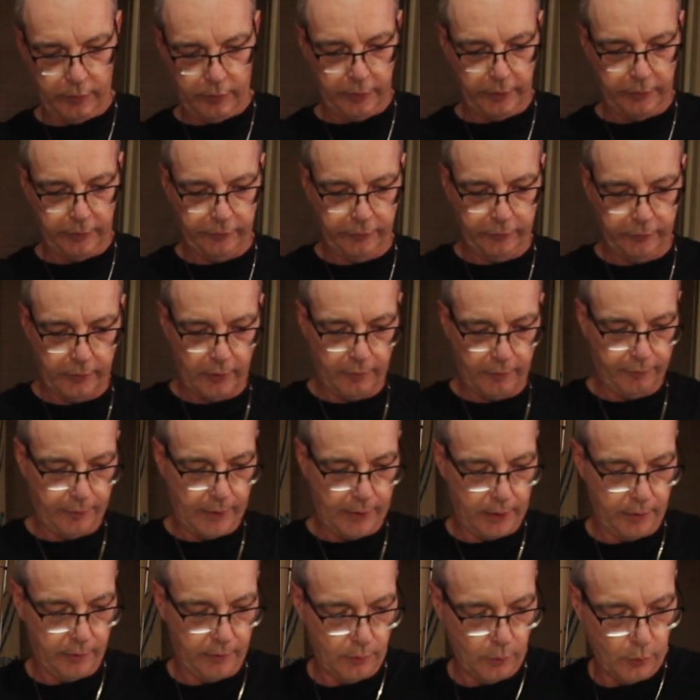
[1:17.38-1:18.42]
Stuff
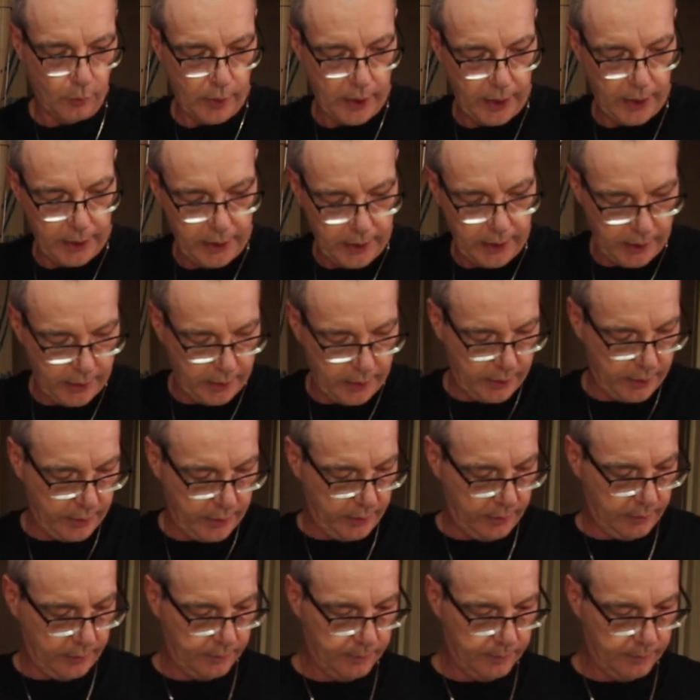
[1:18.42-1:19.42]
out of the way here.